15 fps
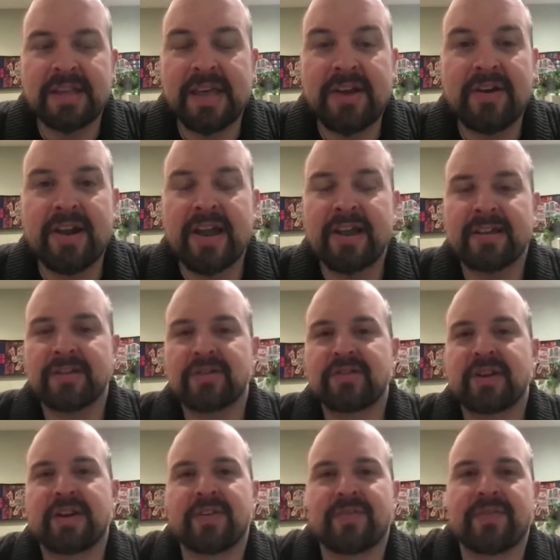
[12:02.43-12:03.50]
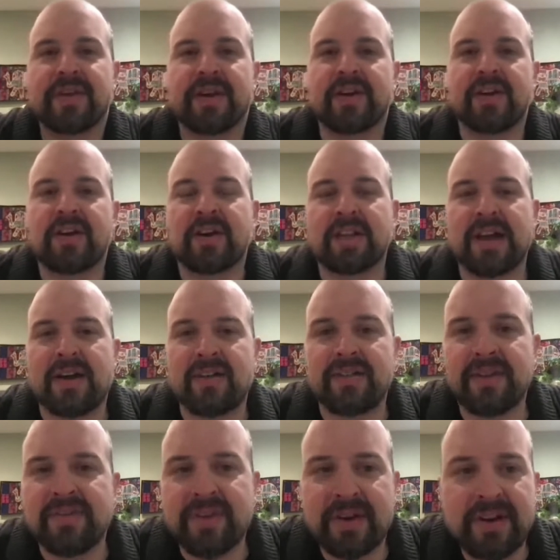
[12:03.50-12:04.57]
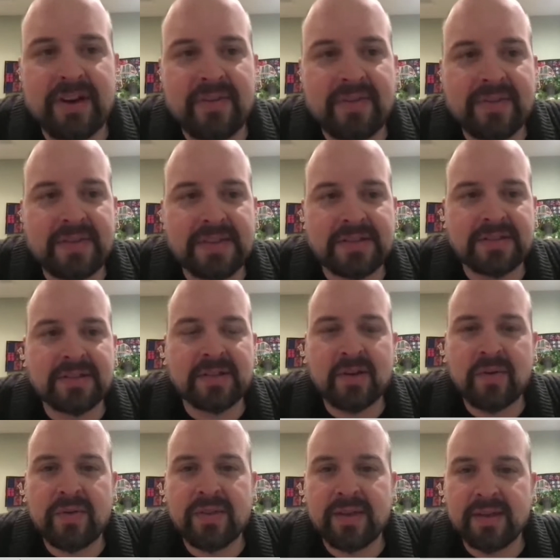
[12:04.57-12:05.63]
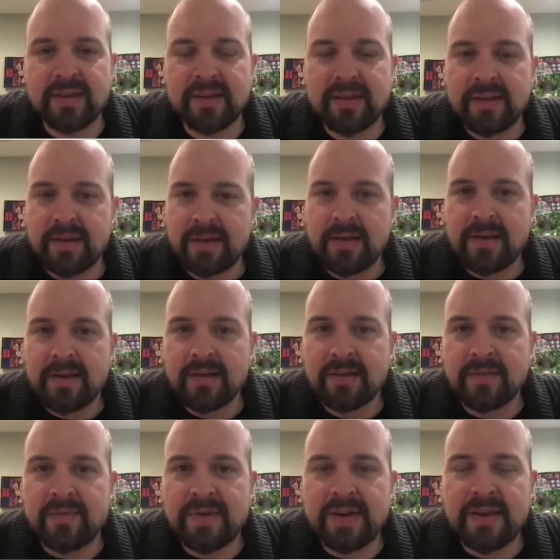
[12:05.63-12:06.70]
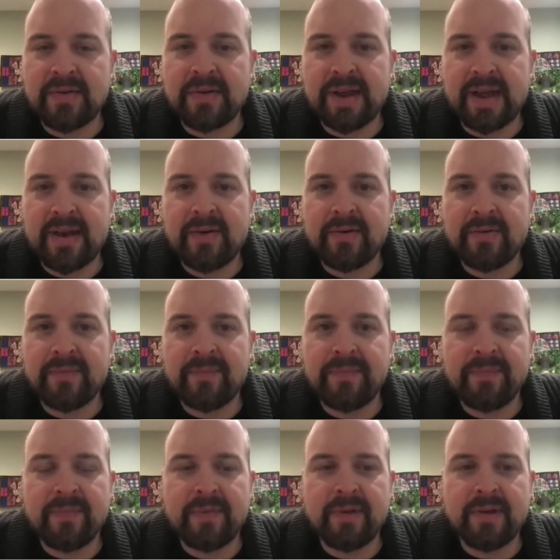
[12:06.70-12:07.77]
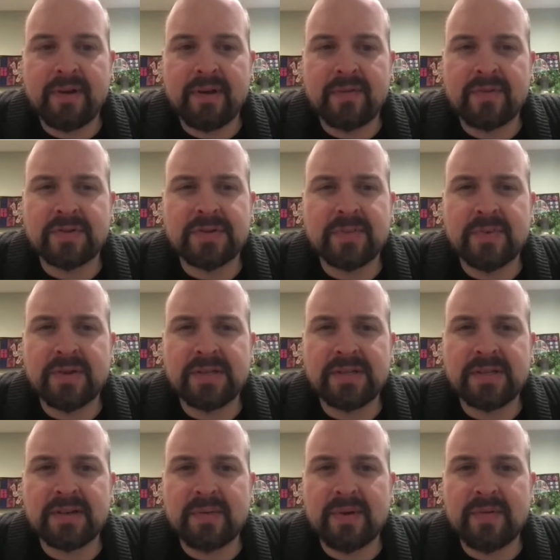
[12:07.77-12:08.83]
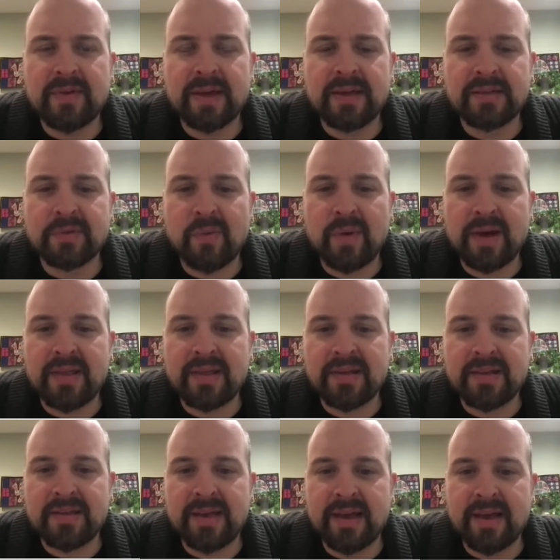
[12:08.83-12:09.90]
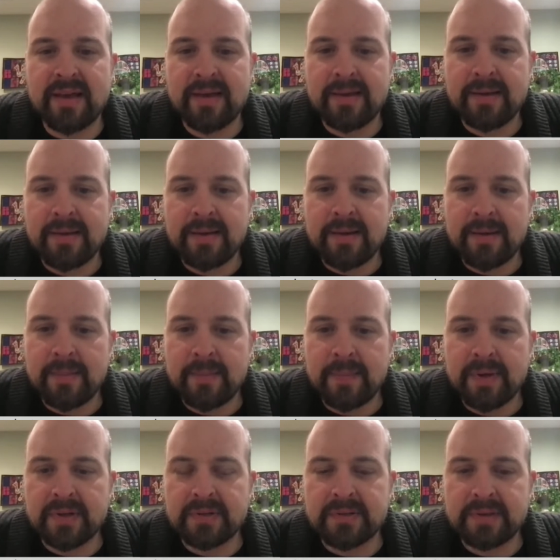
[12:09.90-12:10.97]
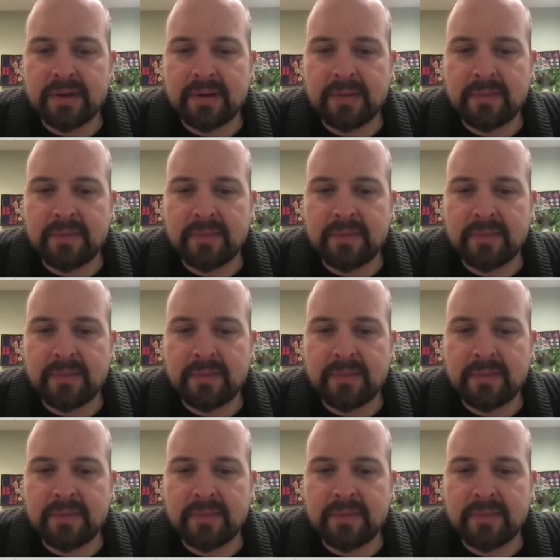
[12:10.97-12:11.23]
internet and just trying to figure it all out, and they figured out that they slowed the video down for some reason. We haven't gotten to why they did that, but